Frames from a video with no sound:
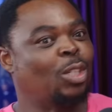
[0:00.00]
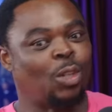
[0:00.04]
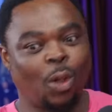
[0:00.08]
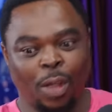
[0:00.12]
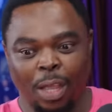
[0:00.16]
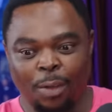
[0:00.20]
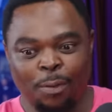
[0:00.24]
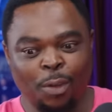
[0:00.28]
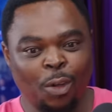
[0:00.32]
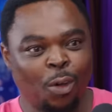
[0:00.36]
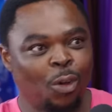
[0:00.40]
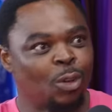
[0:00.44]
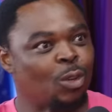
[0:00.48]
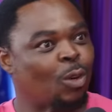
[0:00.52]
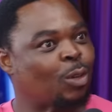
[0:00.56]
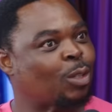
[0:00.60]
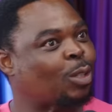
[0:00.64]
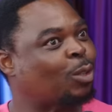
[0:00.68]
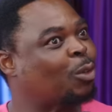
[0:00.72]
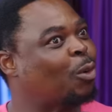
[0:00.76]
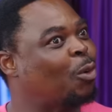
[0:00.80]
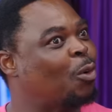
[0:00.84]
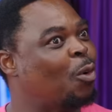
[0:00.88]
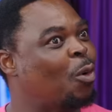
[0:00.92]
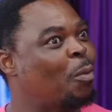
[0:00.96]
So even
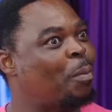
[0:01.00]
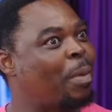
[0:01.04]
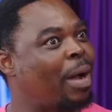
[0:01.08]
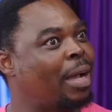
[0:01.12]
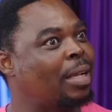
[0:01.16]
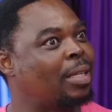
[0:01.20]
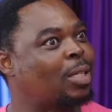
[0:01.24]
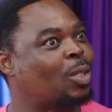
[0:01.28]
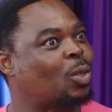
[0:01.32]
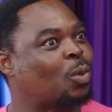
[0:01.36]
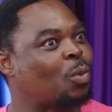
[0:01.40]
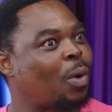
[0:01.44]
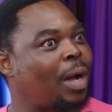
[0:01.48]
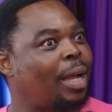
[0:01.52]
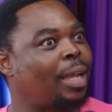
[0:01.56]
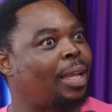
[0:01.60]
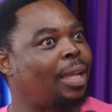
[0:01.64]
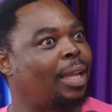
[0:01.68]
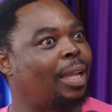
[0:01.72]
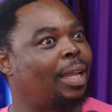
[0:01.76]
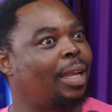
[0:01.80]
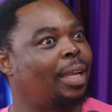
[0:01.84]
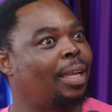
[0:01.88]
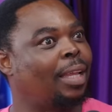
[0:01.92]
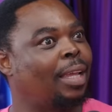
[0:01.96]
Kuluma is
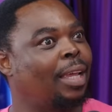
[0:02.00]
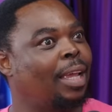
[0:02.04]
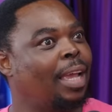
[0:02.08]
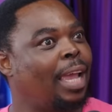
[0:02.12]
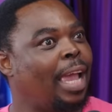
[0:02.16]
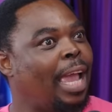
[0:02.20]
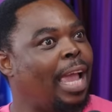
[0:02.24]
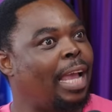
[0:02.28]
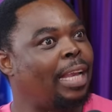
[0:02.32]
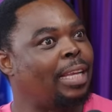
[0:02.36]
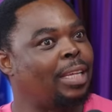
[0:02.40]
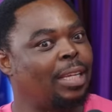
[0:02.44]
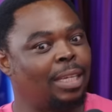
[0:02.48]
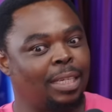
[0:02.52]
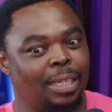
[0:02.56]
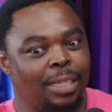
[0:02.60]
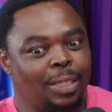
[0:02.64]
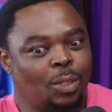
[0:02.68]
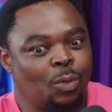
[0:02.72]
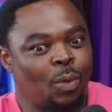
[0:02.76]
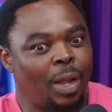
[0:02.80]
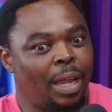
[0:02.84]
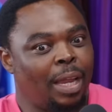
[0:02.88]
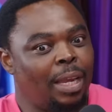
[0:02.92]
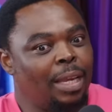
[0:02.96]
Swahili, and
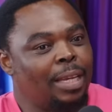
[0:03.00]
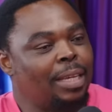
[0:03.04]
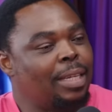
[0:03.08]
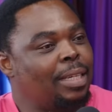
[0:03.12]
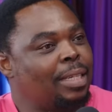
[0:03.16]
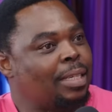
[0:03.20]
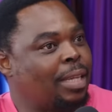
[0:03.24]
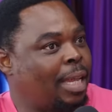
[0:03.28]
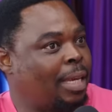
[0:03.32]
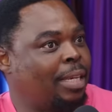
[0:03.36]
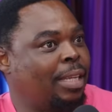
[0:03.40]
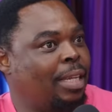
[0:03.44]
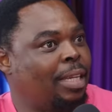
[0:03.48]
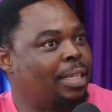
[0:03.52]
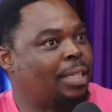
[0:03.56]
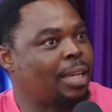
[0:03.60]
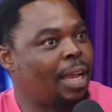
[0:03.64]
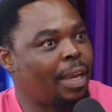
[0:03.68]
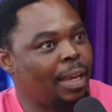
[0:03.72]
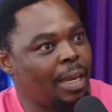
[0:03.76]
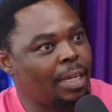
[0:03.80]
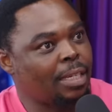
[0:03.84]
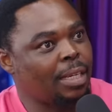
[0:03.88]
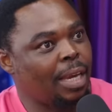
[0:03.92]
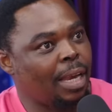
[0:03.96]
Swahili is an
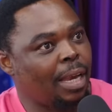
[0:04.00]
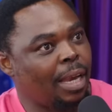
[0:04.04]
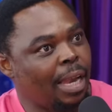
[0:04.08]
international